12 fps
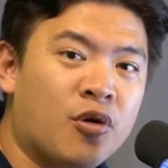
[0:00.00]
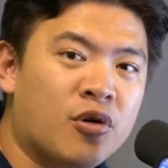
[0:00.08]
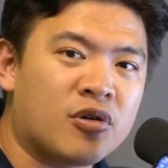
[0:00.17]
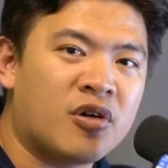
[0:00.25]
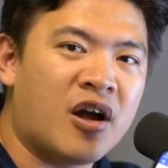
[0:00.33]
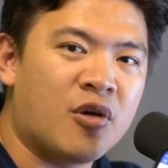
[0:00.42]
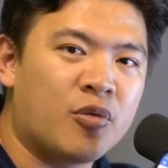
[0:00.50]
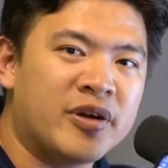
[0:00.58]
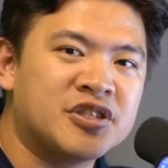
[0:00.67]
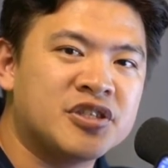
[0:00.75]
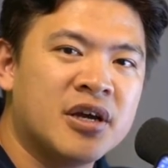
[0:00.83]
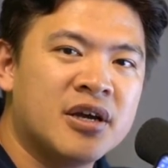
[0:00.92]
for
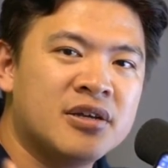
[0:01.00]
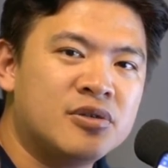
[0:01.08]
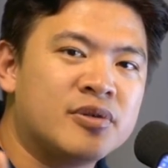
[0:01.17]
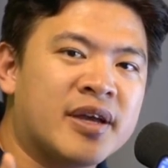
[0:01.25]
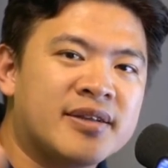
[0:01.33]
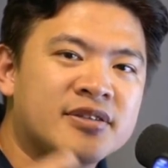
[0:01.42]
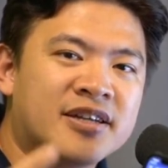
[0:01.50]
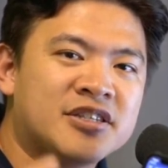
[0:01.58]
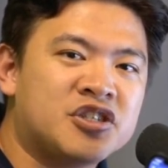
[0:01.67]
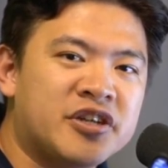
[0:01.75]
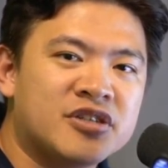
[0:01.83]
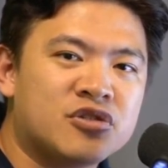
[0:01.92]
which you can
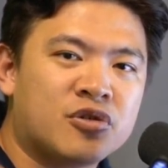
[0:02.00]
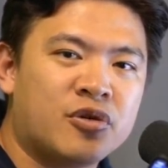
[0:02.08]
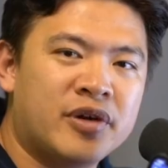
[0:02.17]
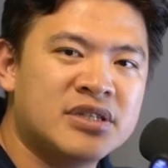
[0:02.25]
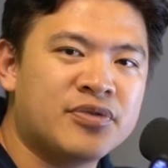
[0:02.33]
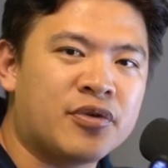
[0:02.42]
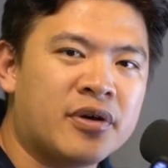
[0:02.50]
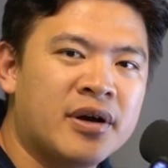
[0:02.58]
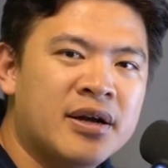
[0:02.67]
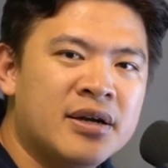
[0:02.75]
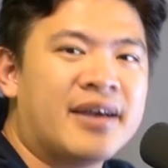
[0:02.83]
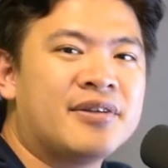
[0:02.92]
exchange your coins for.
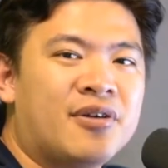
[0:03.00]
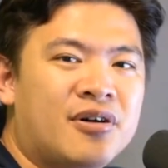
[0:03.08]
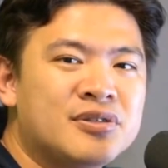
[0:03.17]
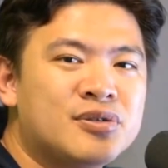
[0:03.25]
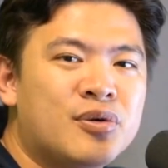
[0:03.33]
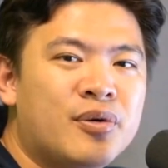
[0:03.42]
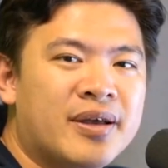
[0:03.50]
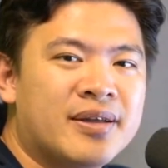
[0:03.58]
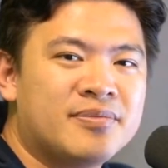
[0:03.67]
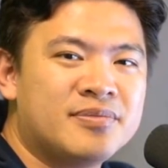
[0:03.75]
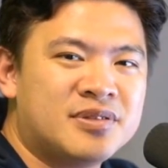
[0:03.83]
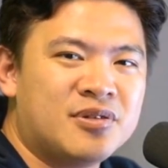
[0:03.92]
And also,
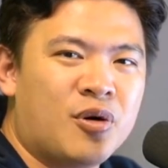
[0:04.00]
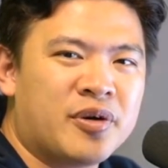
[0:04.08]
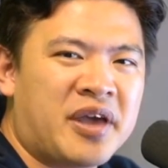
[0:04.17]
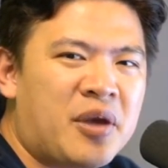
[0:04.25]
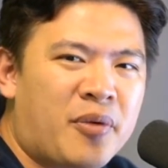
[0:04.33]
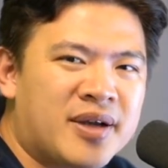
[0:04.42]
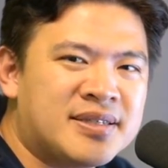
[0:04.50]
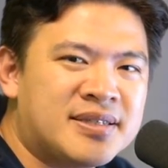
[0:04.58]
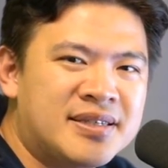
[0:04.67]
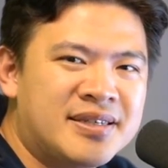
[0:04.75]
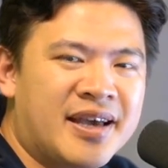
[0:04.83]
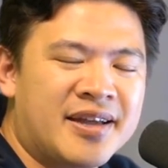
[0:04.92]
it's no
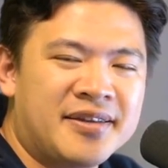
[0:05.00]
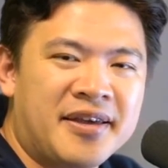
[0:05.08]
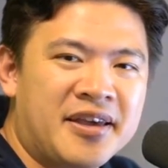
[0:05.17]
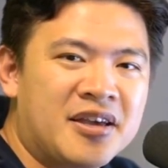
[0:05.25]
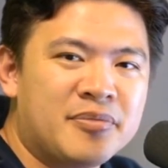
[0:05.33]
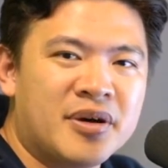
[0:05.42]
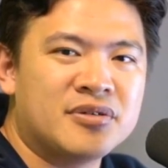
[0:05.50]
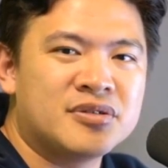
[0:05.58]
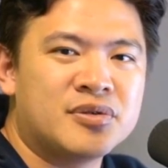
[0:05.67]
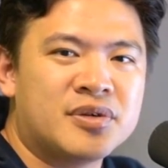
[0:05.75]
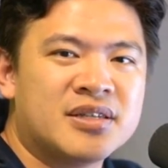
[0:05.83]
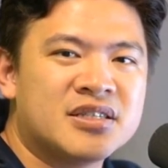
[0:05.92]
KYC and AML. So
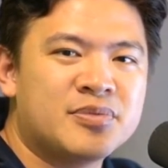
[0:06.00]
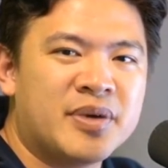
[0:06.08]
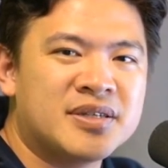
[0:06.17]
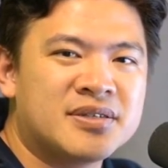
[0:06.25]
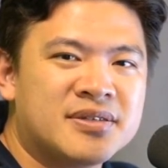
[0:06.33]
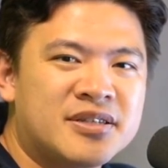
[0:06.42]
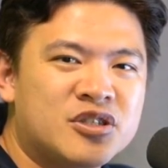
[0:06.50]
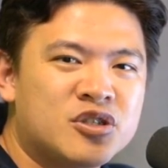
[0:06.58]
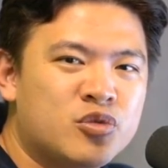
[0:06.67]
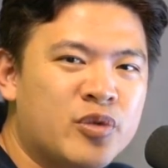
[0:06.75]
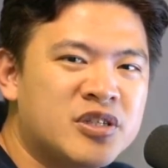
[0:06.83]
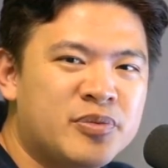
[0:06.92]
you can just basically
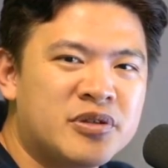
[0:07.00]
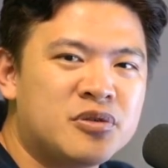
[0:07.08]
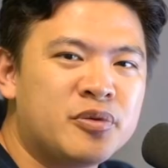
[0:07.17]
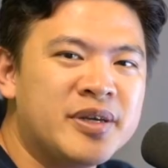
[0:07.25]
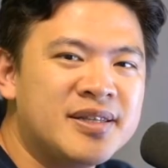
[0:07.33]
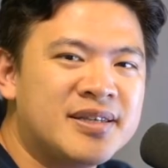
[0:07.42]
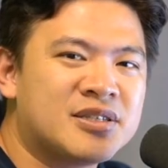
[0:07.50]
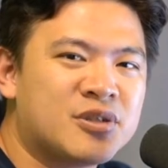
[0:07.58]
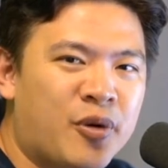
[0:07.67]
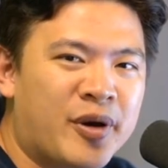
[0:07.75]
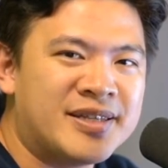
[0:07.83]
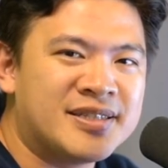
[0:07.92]
switch between these
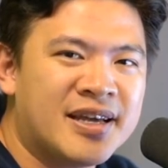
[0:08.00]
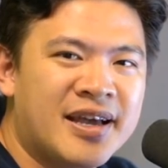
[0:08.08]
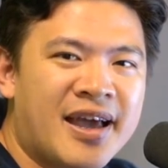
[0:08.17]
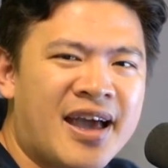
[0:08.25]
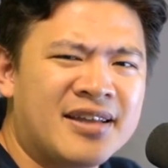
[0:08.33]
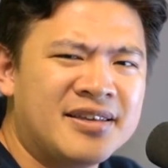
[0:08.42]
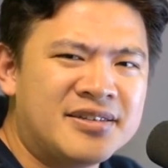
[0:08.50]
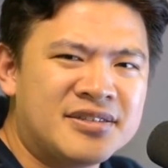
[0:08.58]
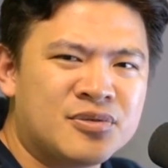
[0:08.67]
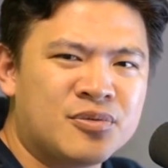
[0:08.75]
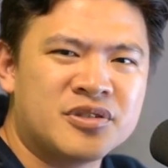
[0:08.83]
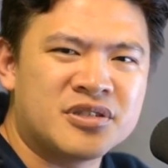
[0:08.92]
coins at ease,
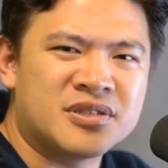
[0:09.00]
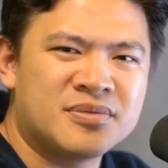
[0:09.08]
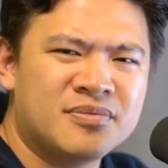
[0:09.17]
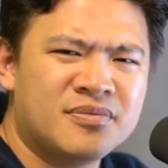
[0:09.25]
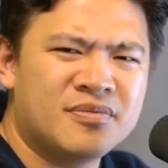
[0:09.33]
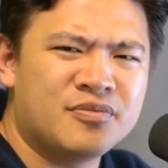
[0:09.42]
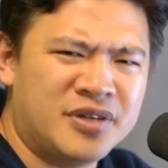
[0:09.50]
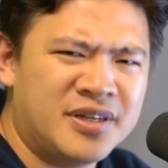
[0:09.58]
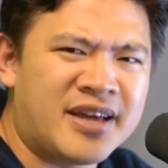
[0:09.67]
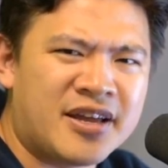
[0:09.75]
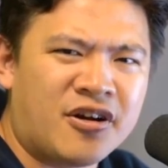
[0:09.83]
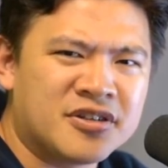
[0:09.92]
which is pretty damn